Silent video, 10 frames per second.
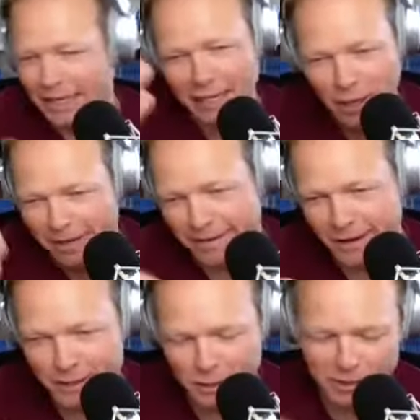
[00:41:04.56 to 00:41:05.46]
at you on,
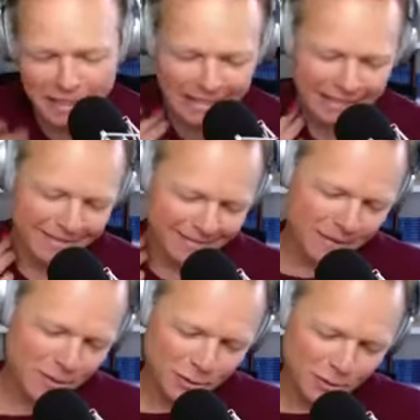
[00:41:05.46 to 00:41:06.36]
on screen, and
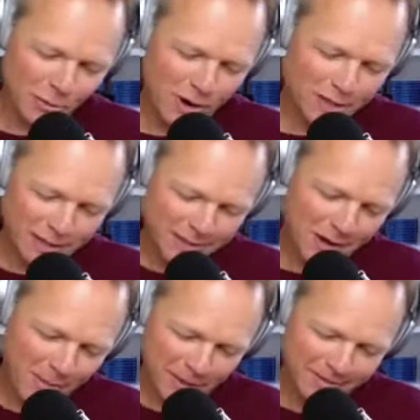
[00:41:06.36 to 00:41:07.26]
those who are watching
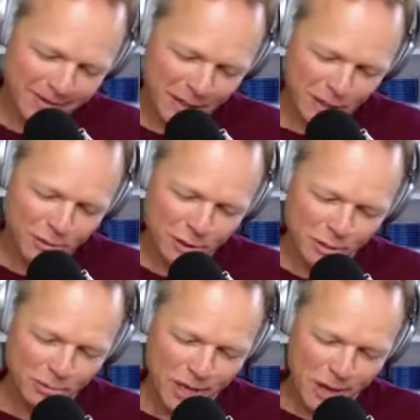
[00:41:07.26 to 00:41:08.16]
Tom on, on
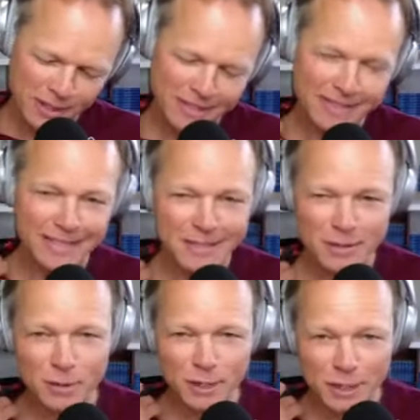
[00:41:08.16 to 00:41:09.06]
YouTube will know this, that
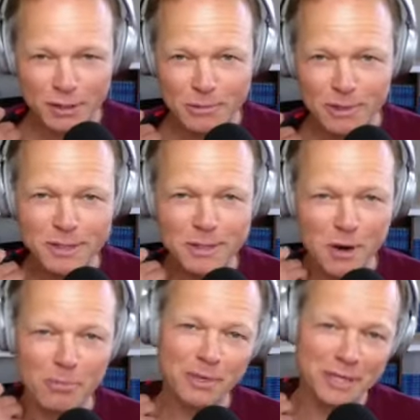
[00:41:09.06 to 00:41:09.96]
thirty years, you must have
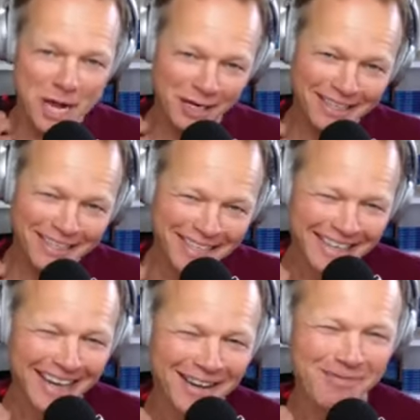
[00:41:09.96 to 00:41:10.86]
started pretty young.
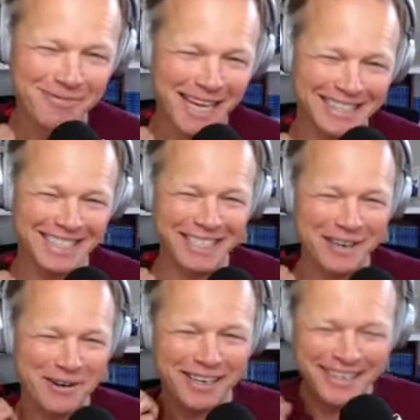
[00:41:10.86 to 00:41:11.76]
I'm guessing yes, you
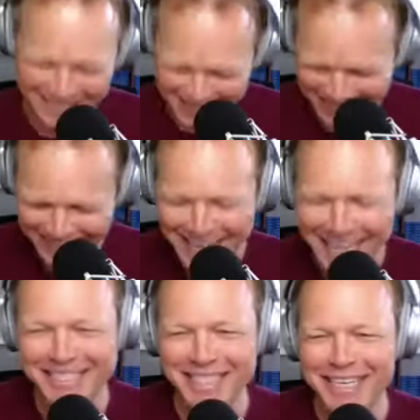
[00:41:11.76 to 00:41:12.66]
were a
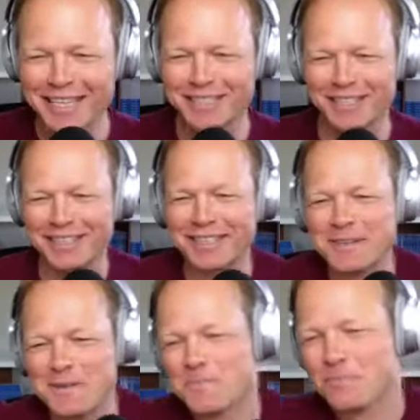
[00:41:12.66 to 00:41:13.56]
teenager.
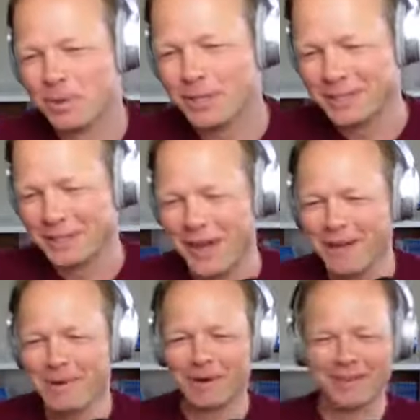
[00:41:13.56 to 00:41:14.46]
Yes, pushing yes, a
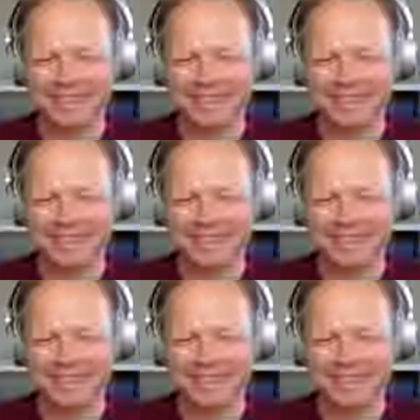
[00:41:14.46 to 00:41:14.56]
lawnmower. I was.